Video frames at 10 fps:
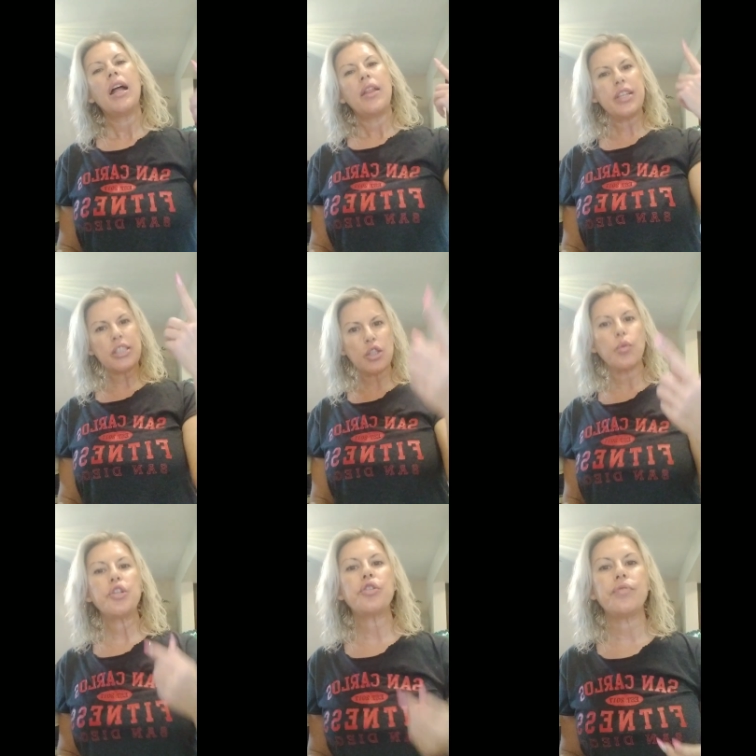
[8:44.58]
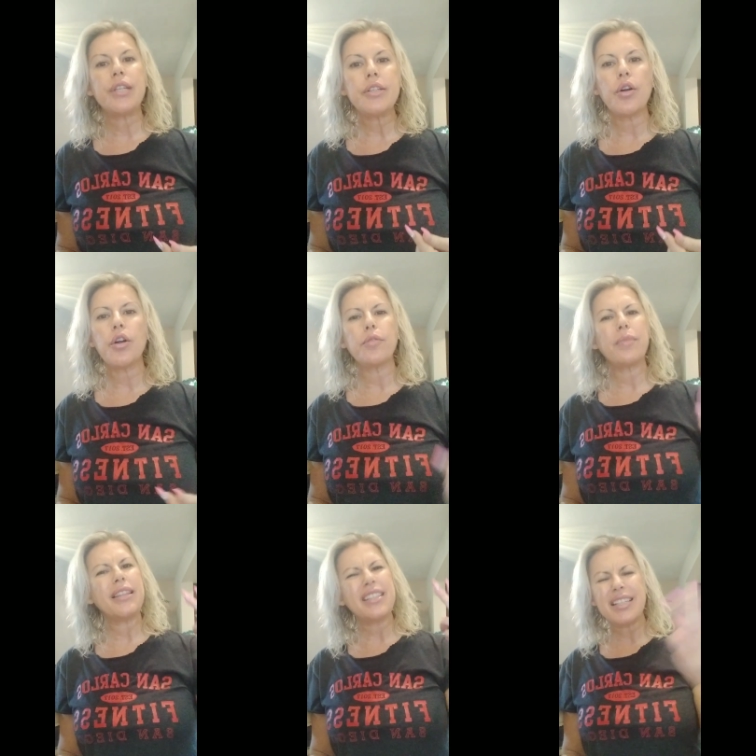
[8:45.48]
This is what you did to hurt
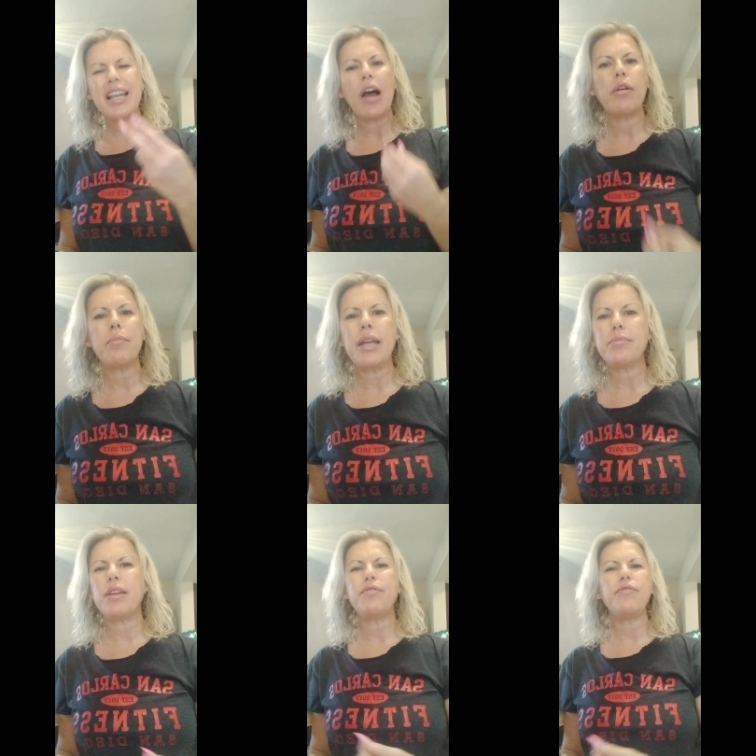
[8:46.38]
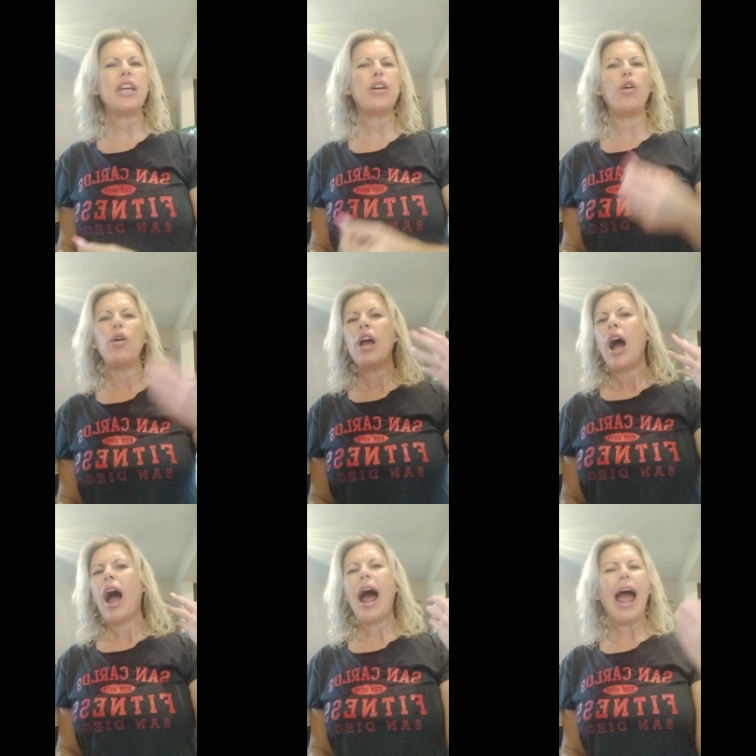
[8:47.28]
me. This is how it made me feel.
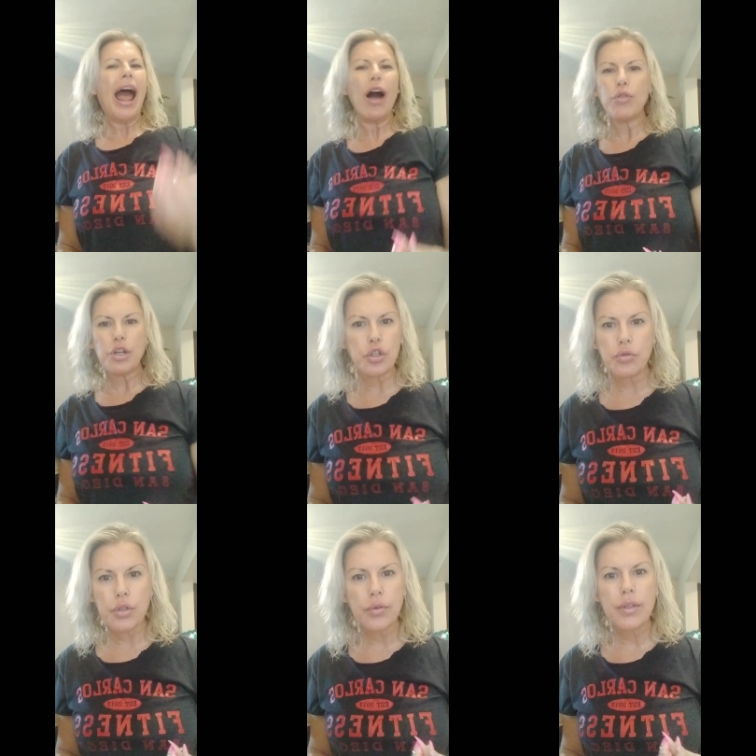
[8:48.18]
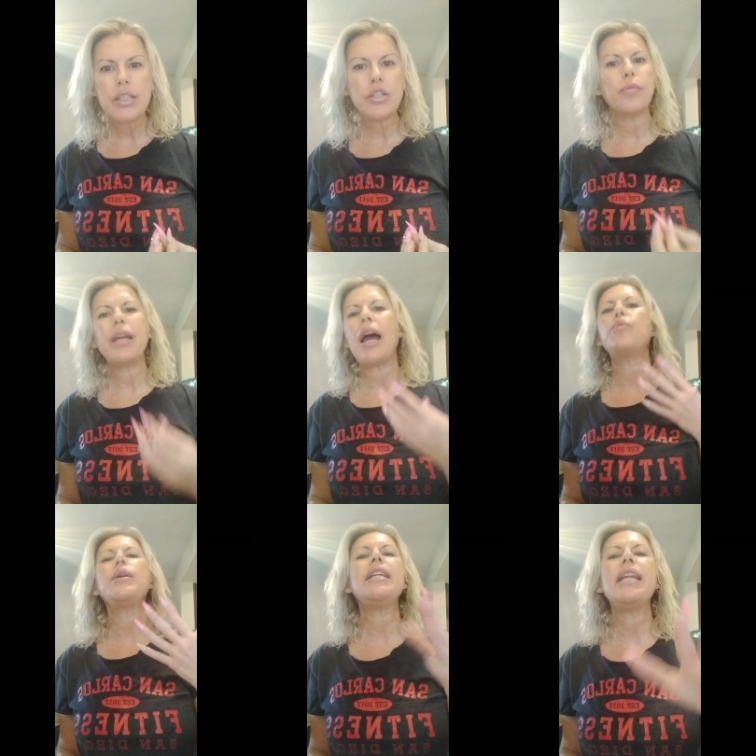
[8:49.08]
How could you do this to me? I
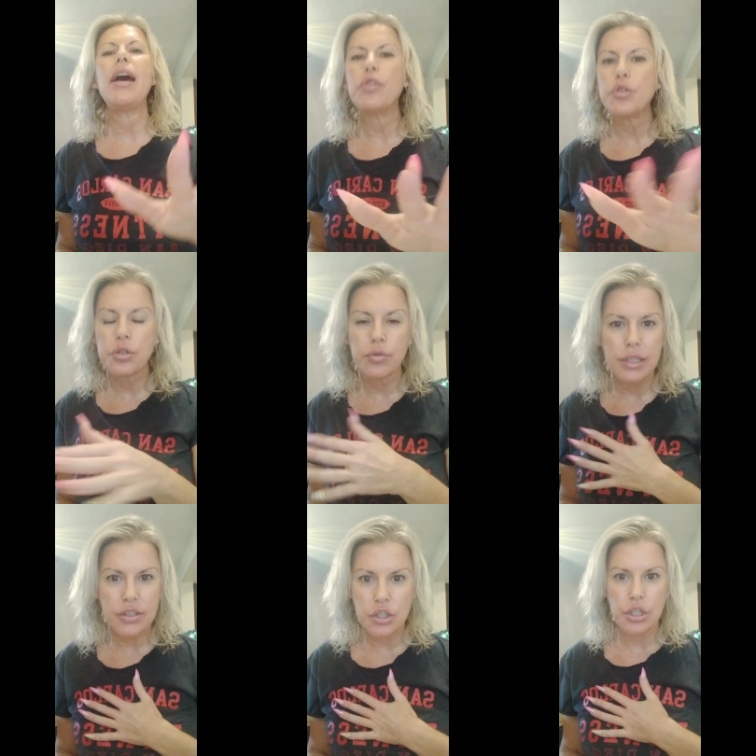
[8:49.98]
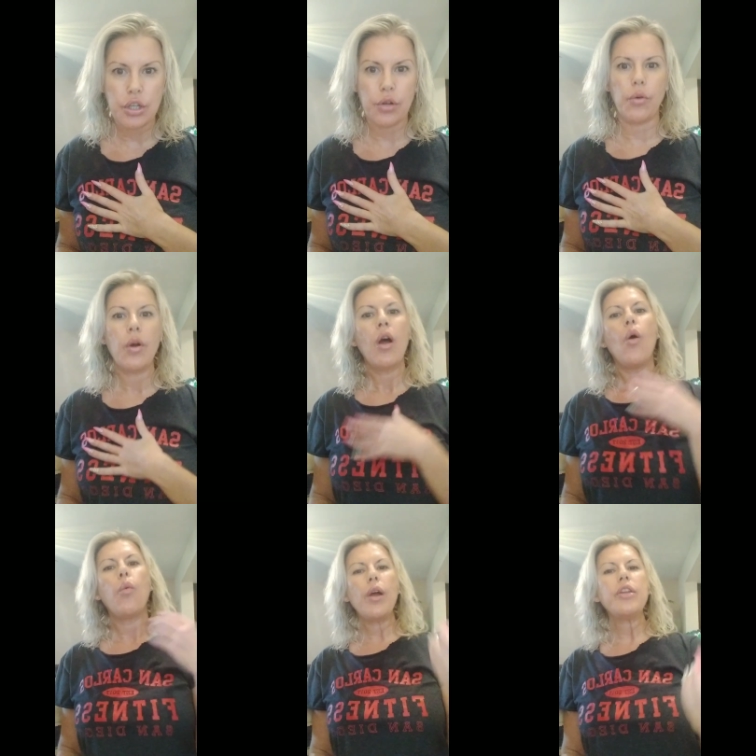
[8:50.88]
would never do this to you.
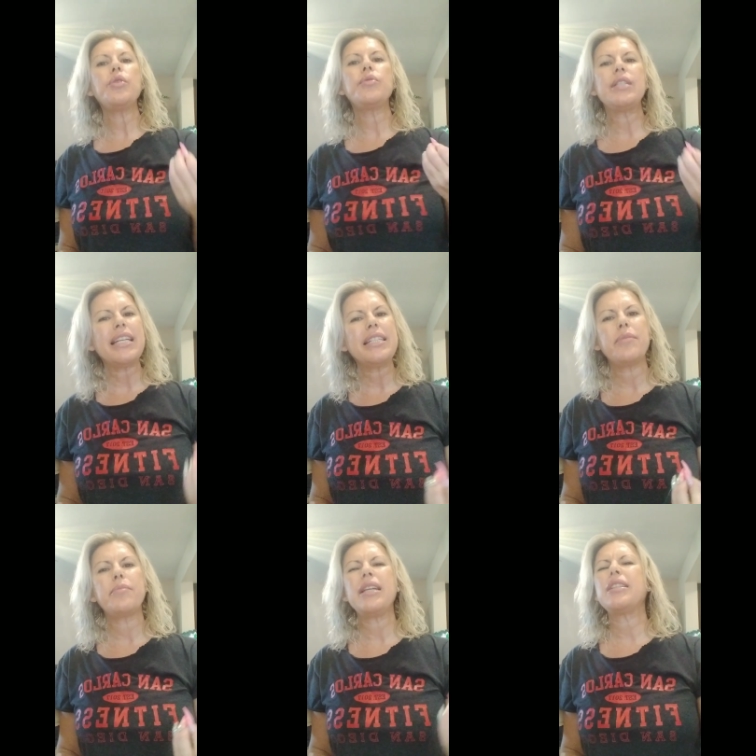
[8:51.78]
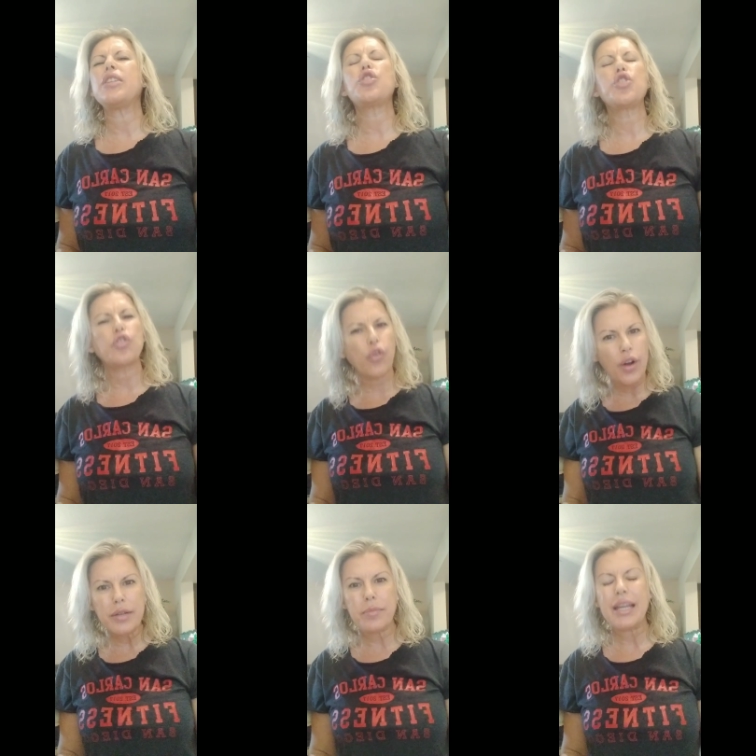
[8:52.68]
What you did to me
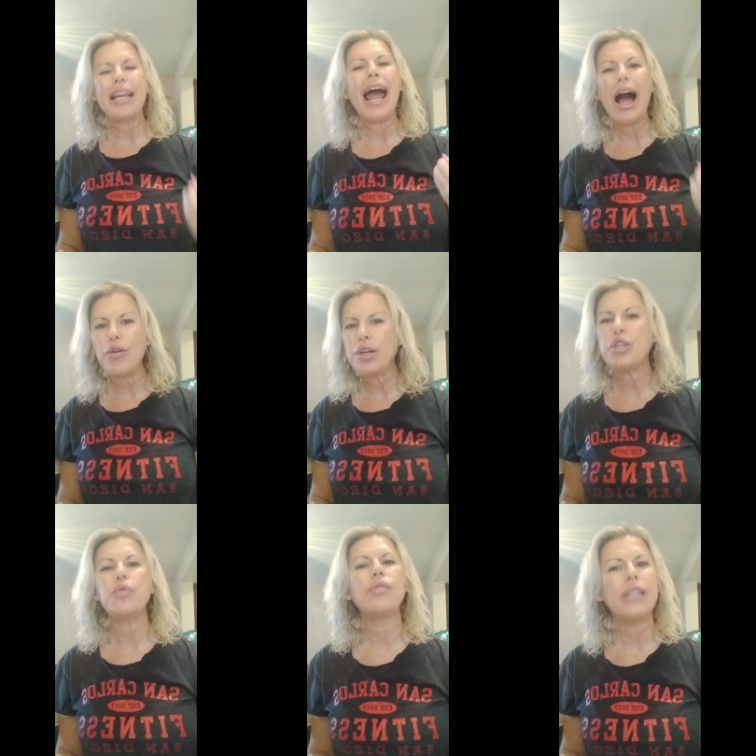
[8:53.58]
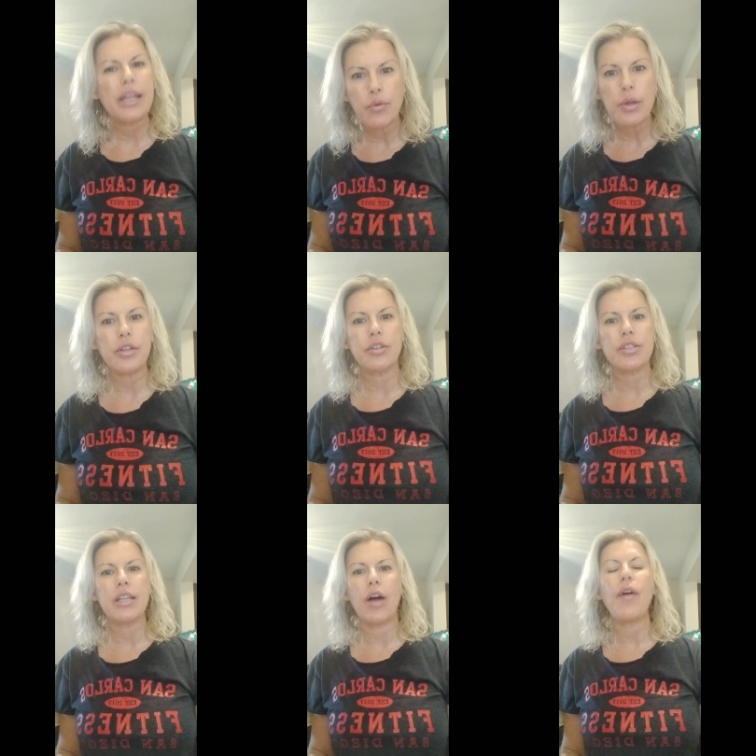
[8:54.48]
destroyed me. And how can you live with
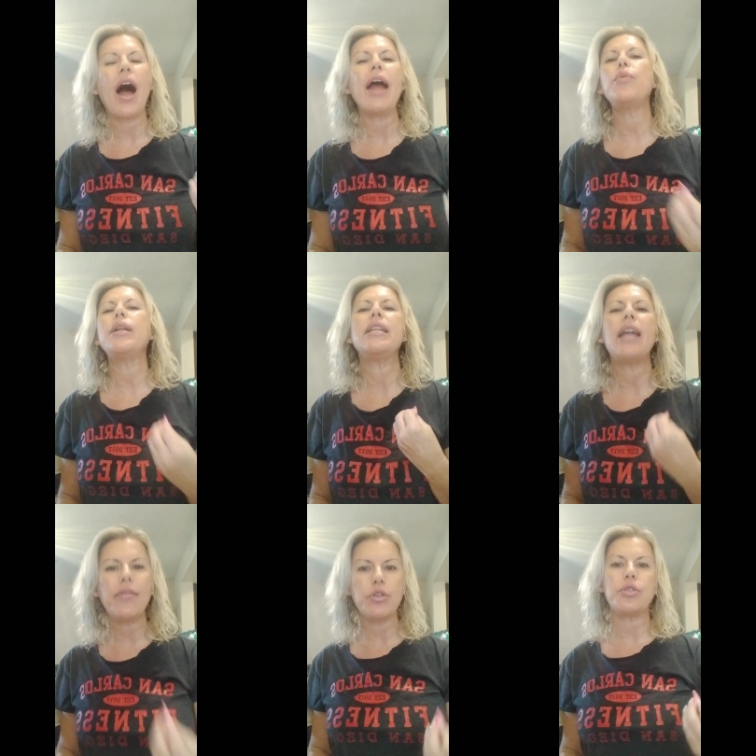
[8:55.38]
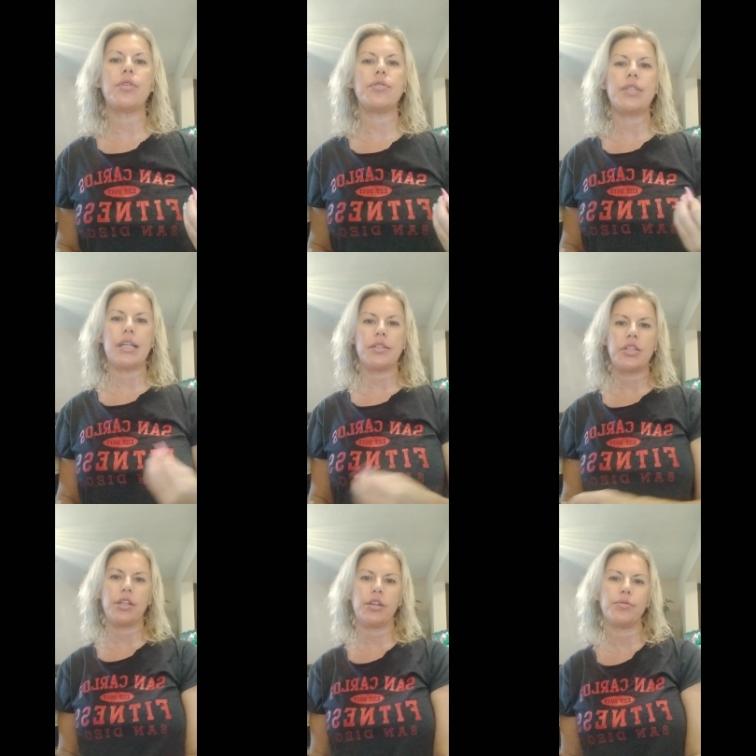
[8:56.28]
yourself? I would never do those things
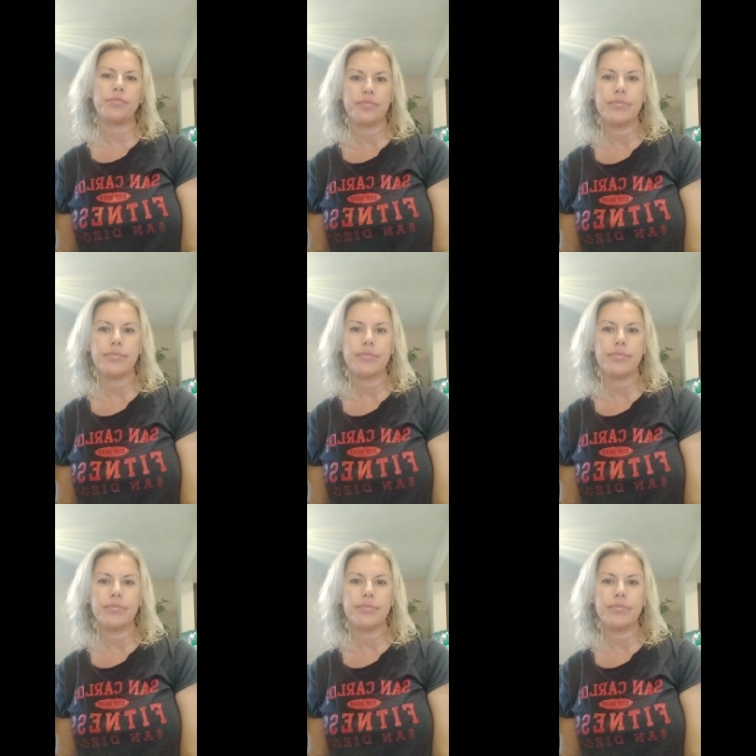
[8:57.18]
to you.